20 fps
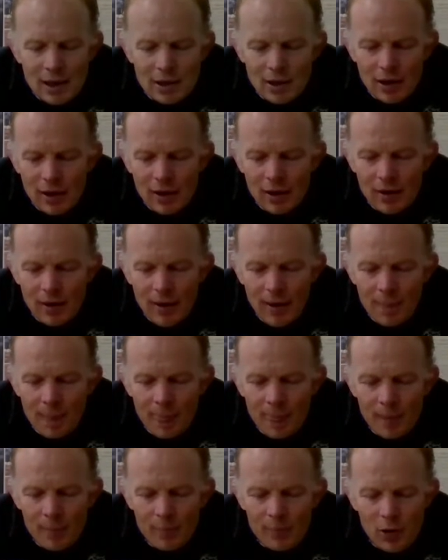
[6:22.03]
So
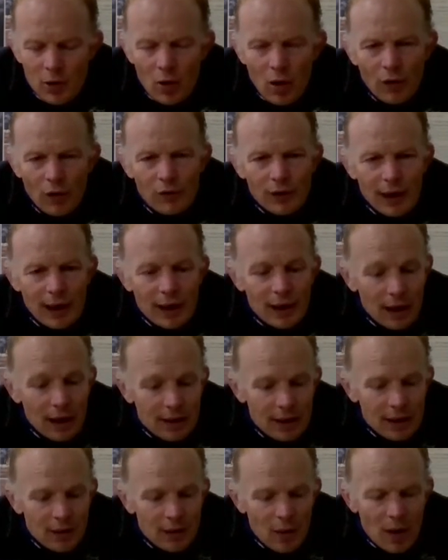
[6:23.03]
you often get, I
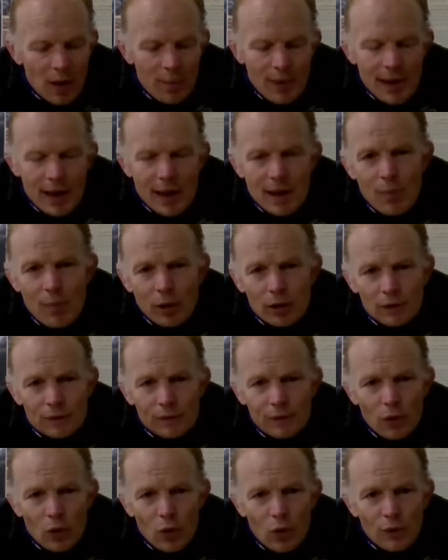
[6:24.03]
think, being in
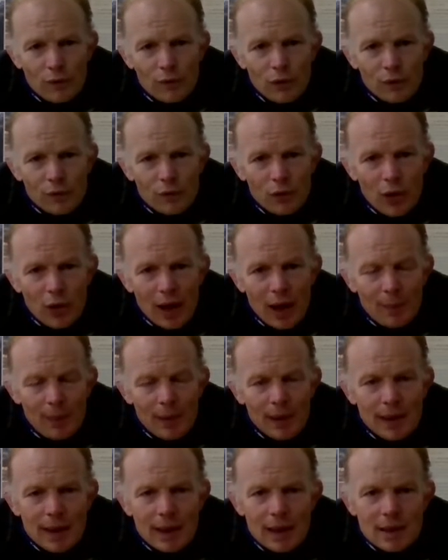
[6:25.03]
bottle for a
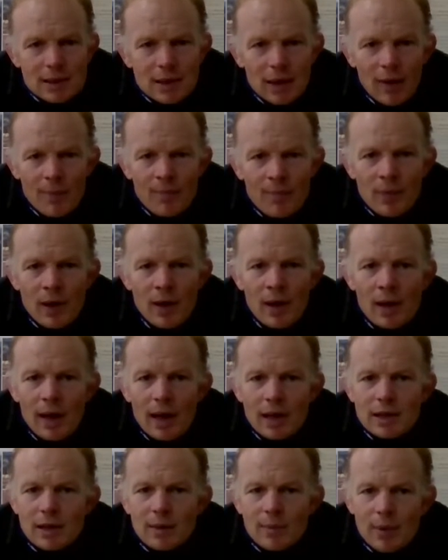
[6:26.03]
couple of years now,
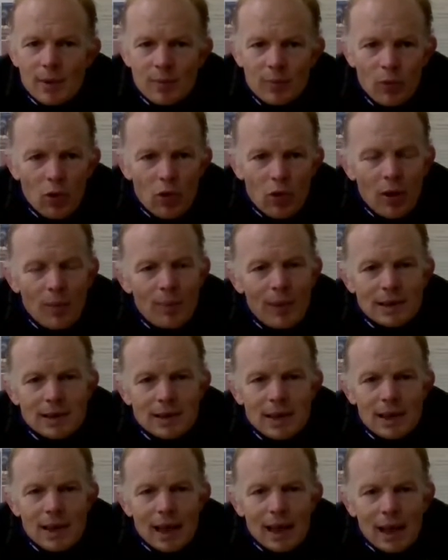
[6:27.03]
it's a bit more
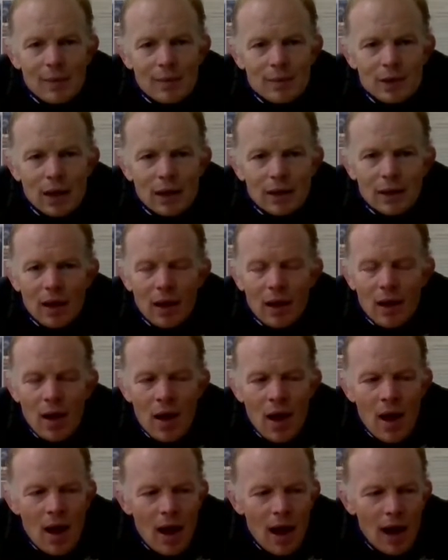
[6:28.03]
complexity that comes out
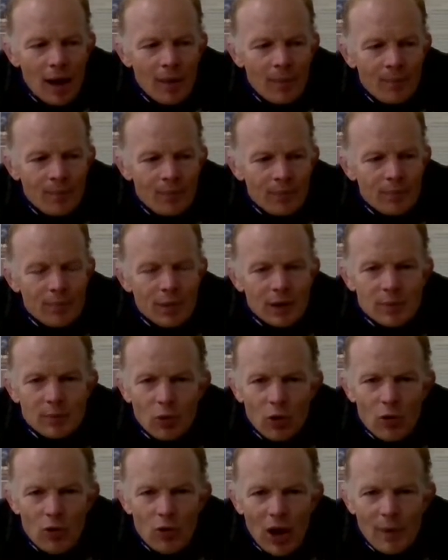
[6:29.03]
now. Bit
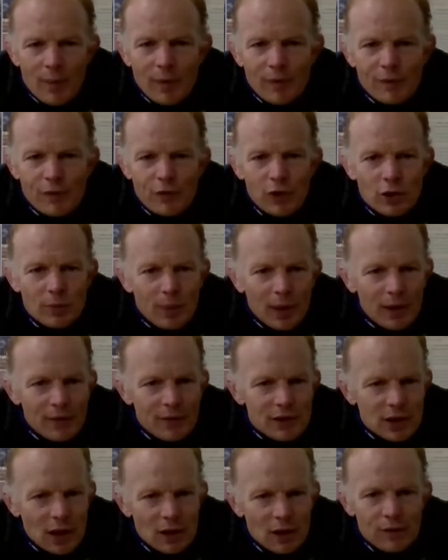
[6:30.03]
more riper fruit, bit
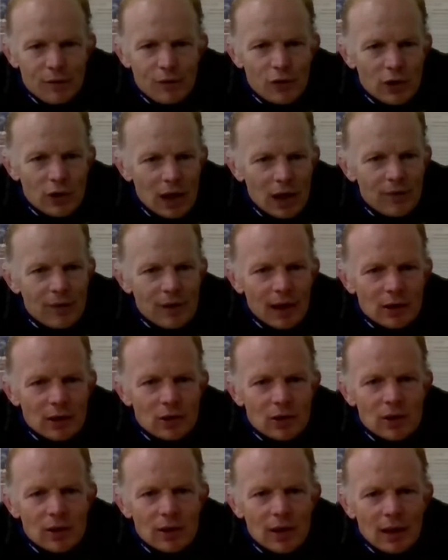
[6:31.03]
of stone fruit even
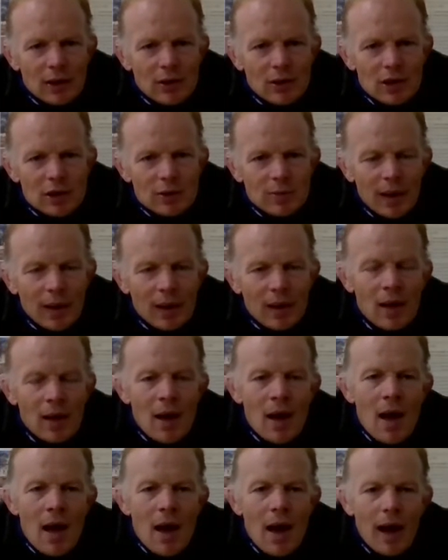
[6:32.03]
that you
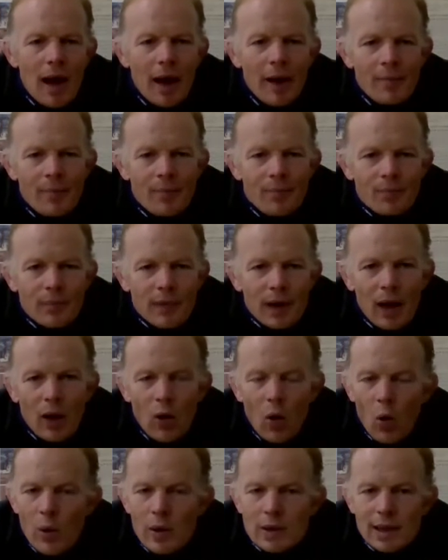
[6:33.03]
smell.
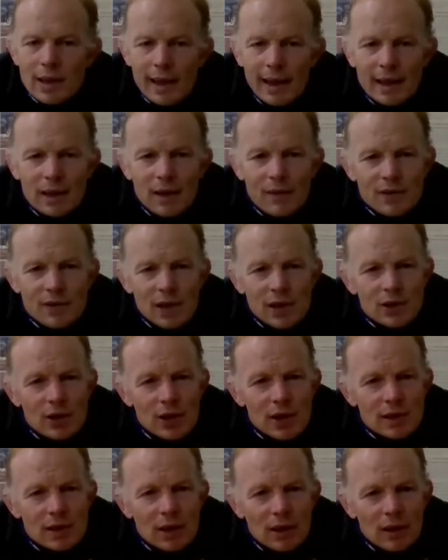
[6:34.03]
Always a hint of
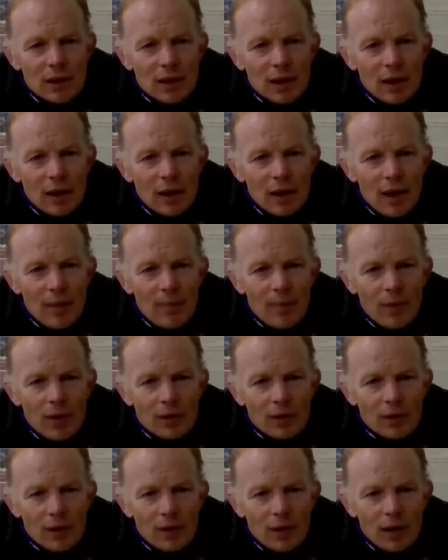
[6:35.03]
citrus on
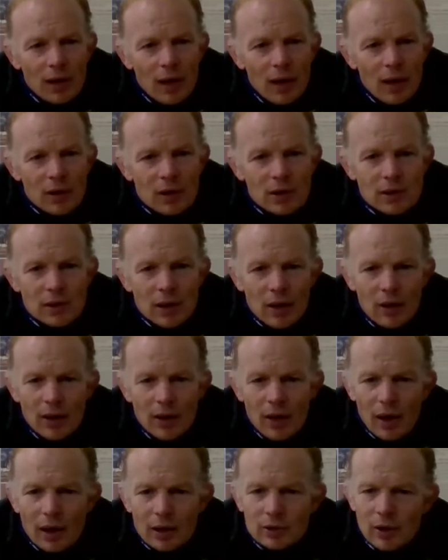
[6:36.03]
the nose. So
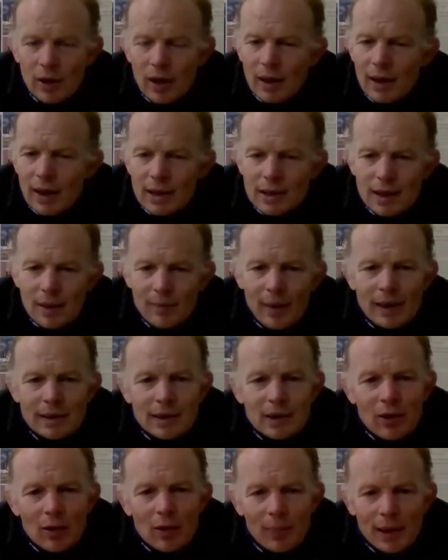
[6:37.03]
yeah, so I think it's
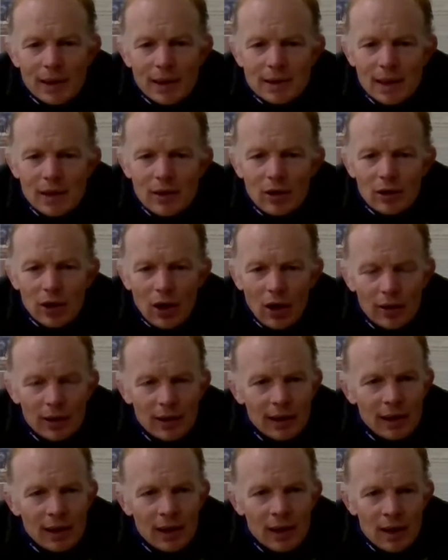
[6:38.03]
amazing complexity. Not
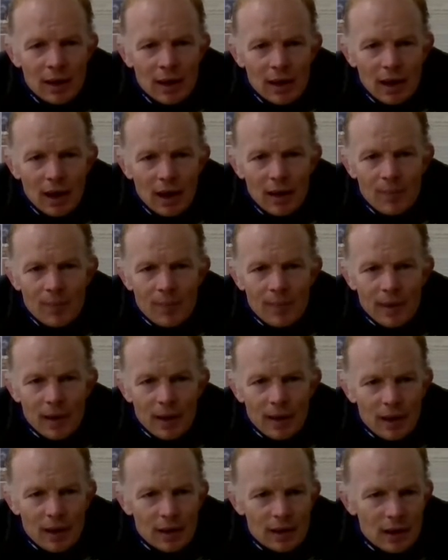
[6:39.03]
only
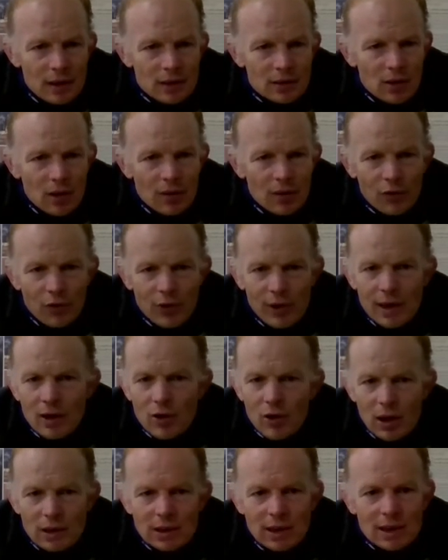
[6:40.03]
the sort of
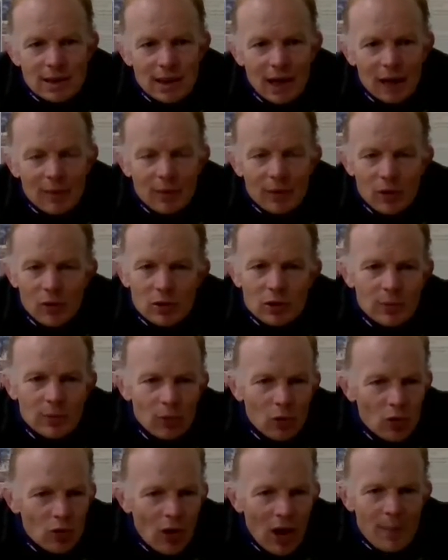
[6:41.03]
green grassy side, but also
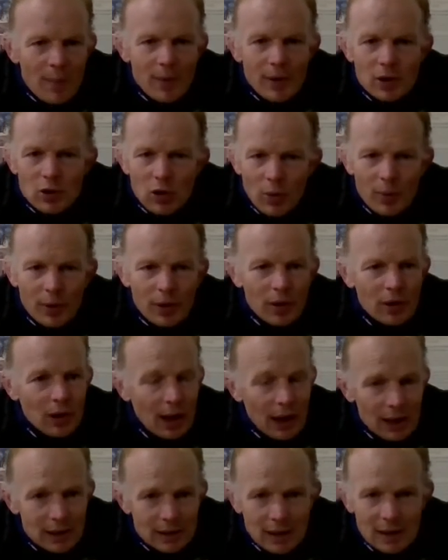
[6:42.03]
more riper tropical,
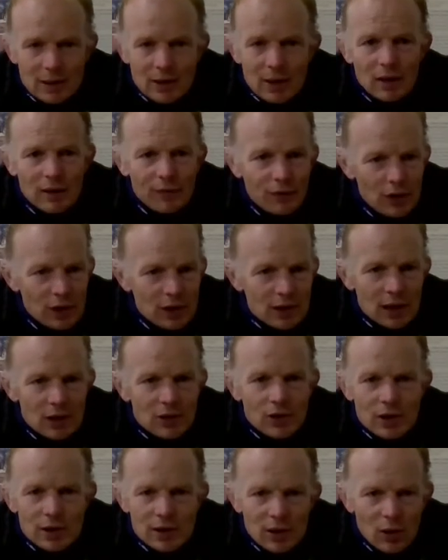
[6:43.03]
like I said, stone fruit,
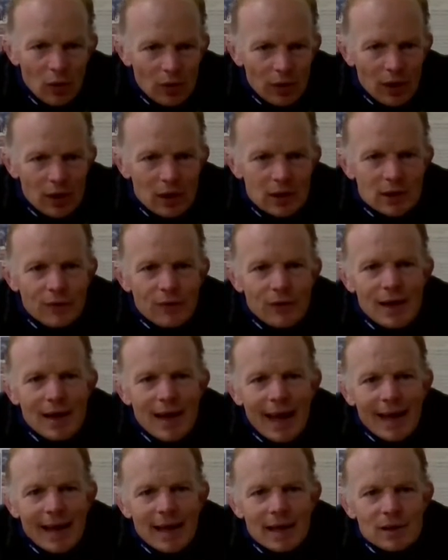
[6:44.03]
citrus, all those
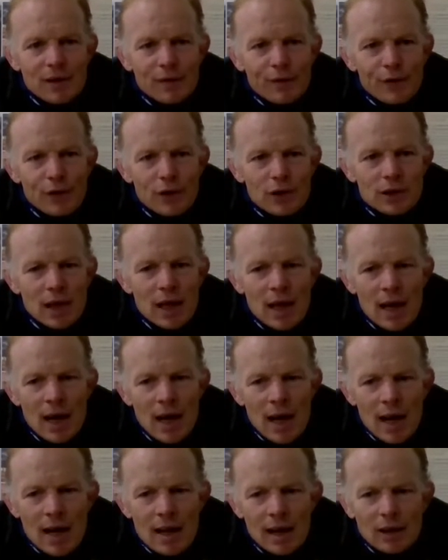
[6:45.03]
different layers of fruit
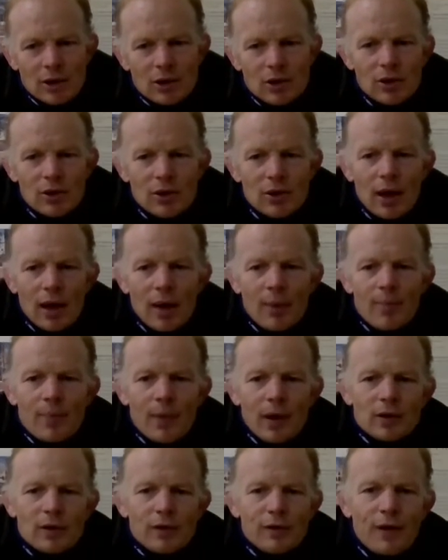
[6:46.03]
that
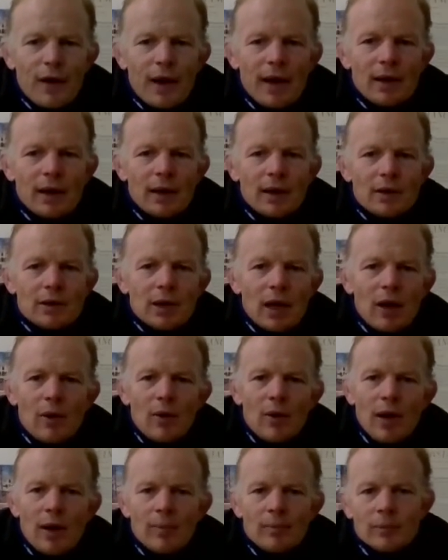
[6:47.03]
you find.
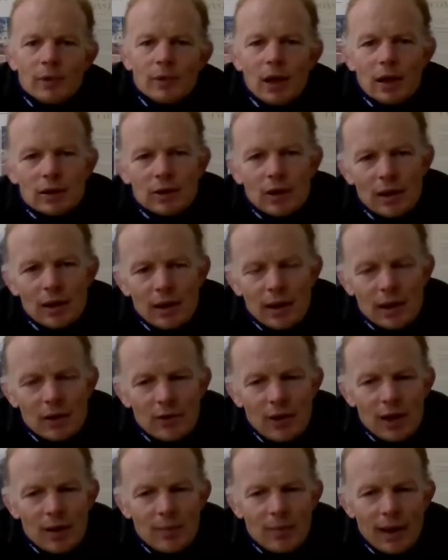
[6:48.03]
So I think
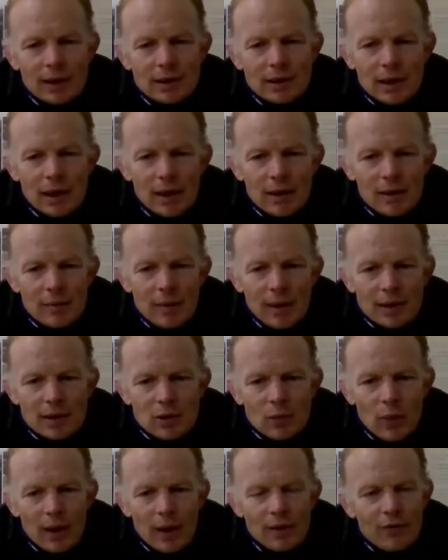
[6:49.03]
it really makes
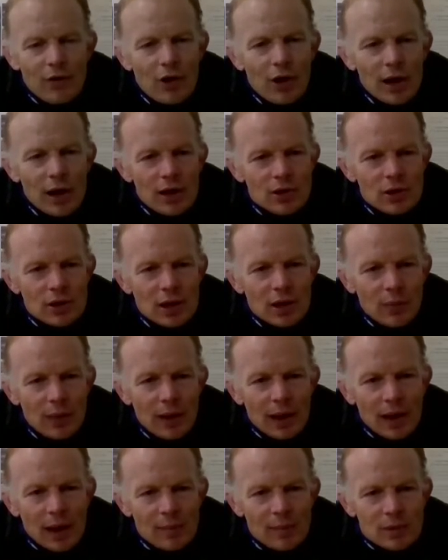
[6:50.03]
the wine very interesting
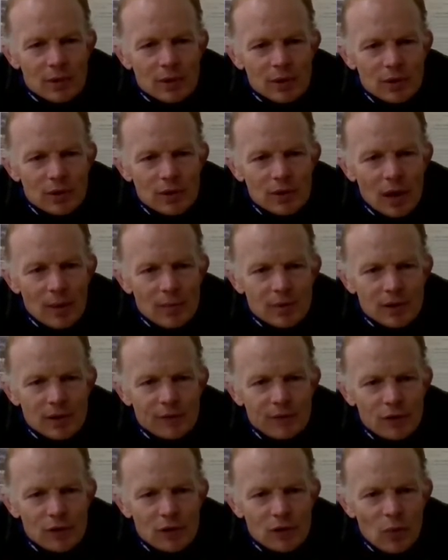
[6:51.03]
when it comes to
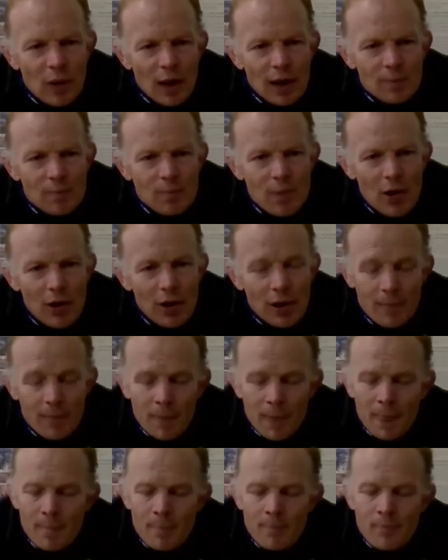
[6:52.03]
food and wine pairing.